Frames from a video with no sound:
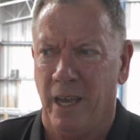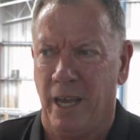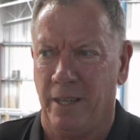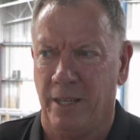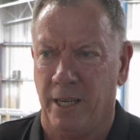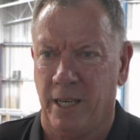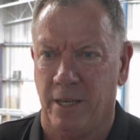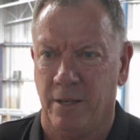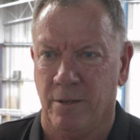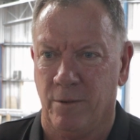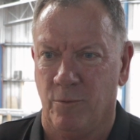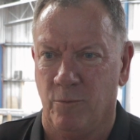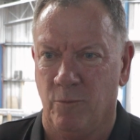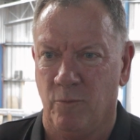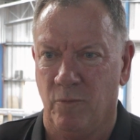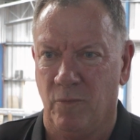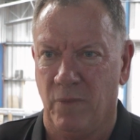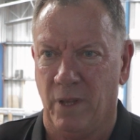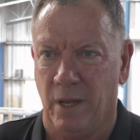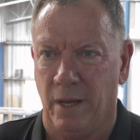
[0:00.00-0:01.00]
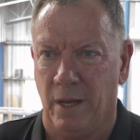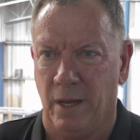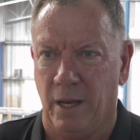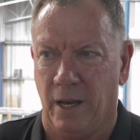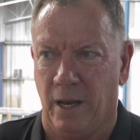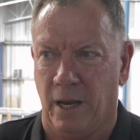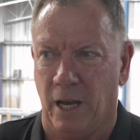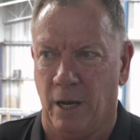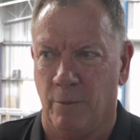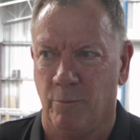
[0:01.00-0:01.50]
and then
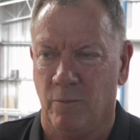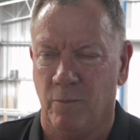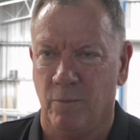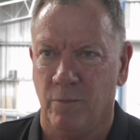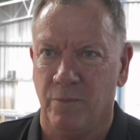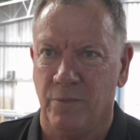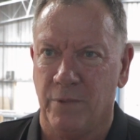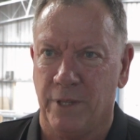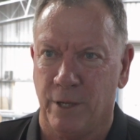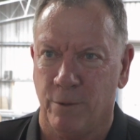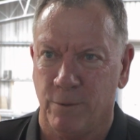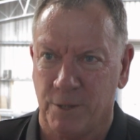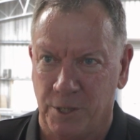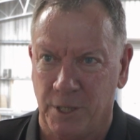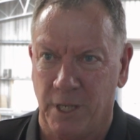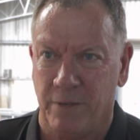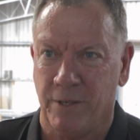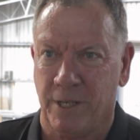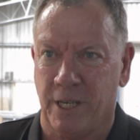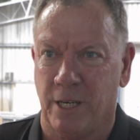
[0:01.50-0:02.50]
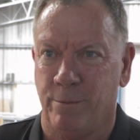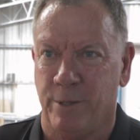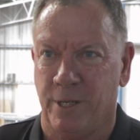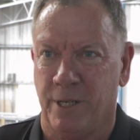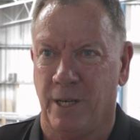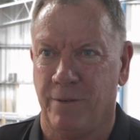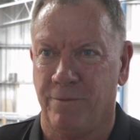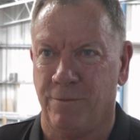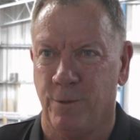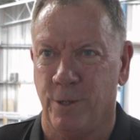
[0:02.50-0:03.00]
there was never going to be
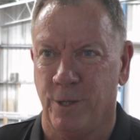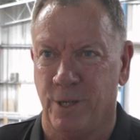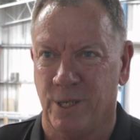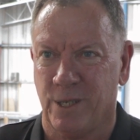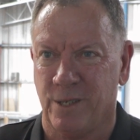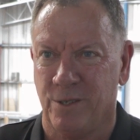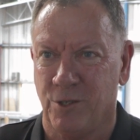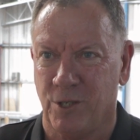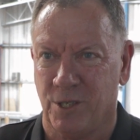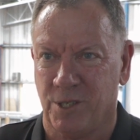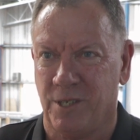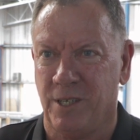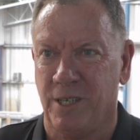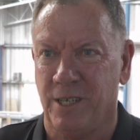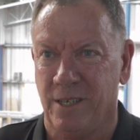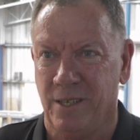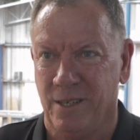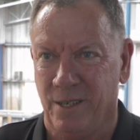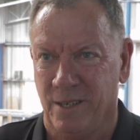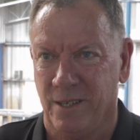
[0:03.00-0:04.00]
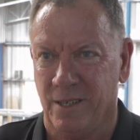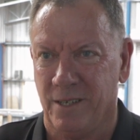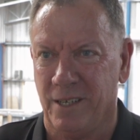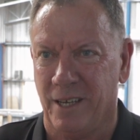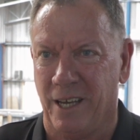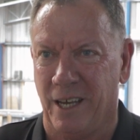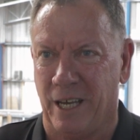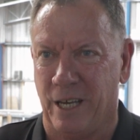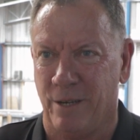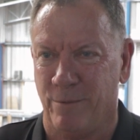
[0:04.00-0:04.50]
enough work just here
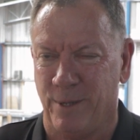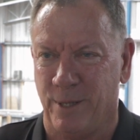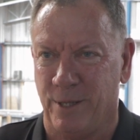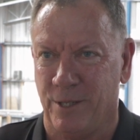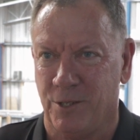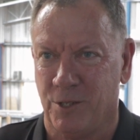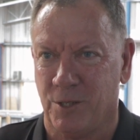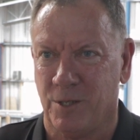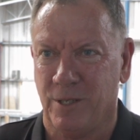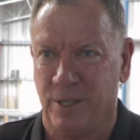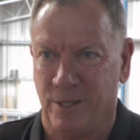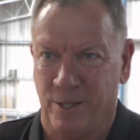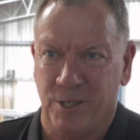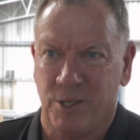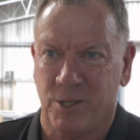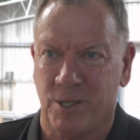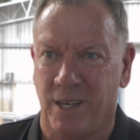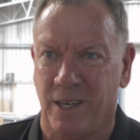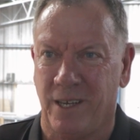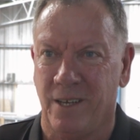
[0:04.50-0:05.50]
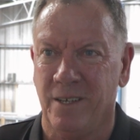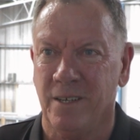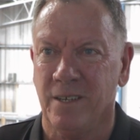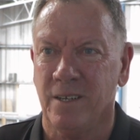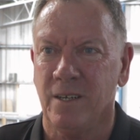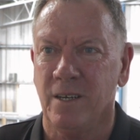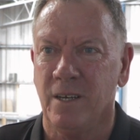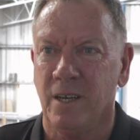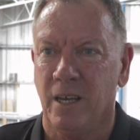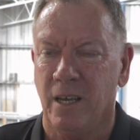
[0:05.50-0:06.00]
in this town.
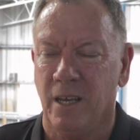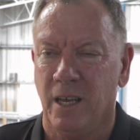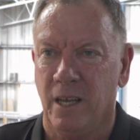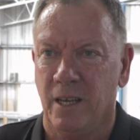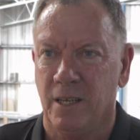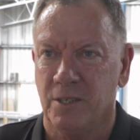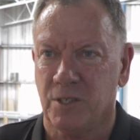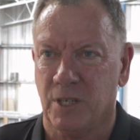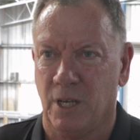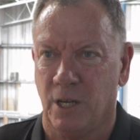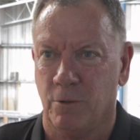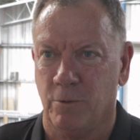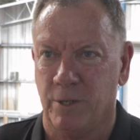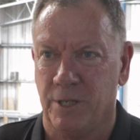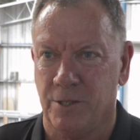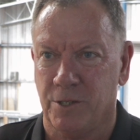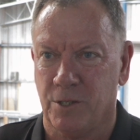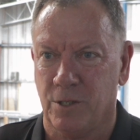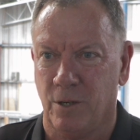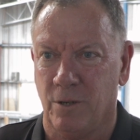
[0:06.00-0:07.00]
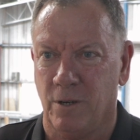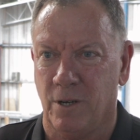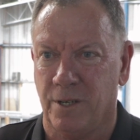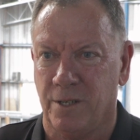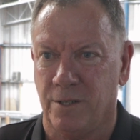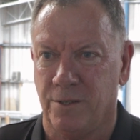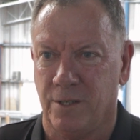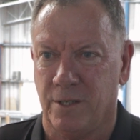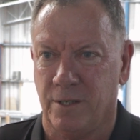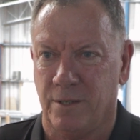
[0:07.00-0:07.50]
So we
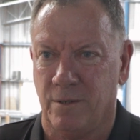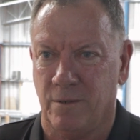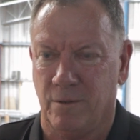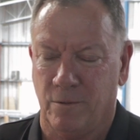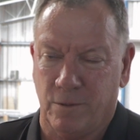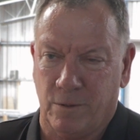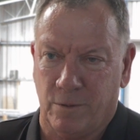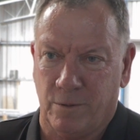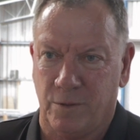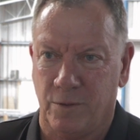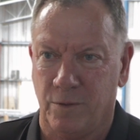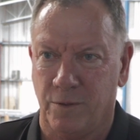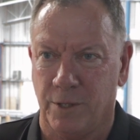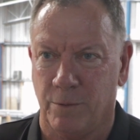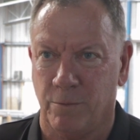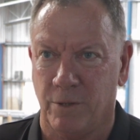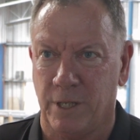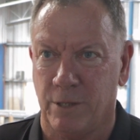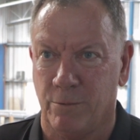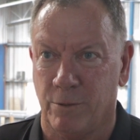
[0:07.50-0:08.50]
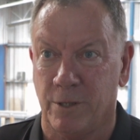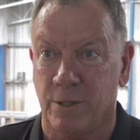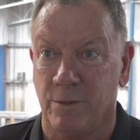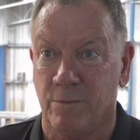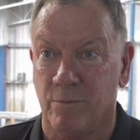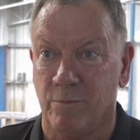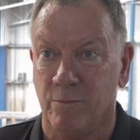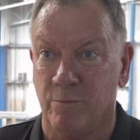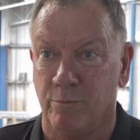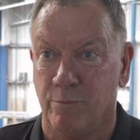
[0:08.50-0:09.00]
decided that we would
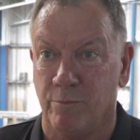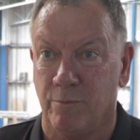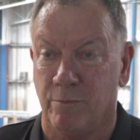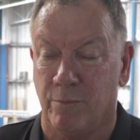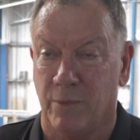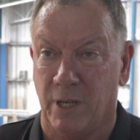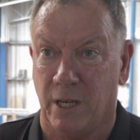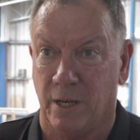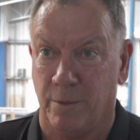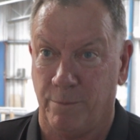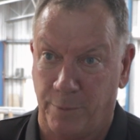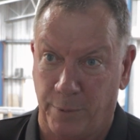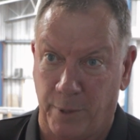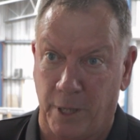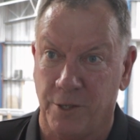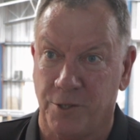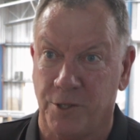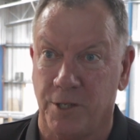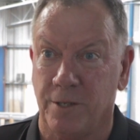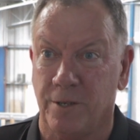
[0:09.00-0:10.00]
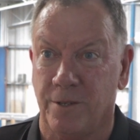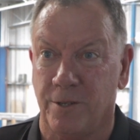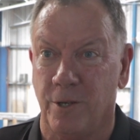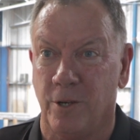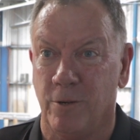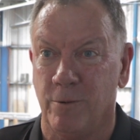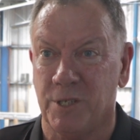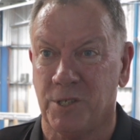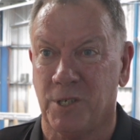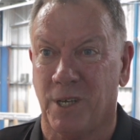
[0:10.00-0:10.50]
approach into the
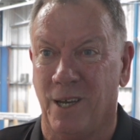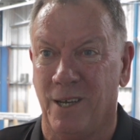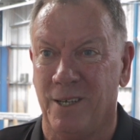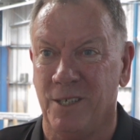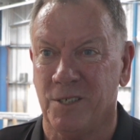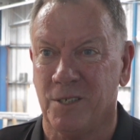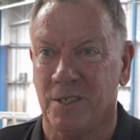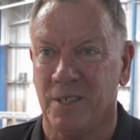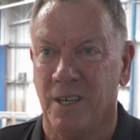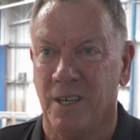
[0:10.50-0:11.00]
northwest coast.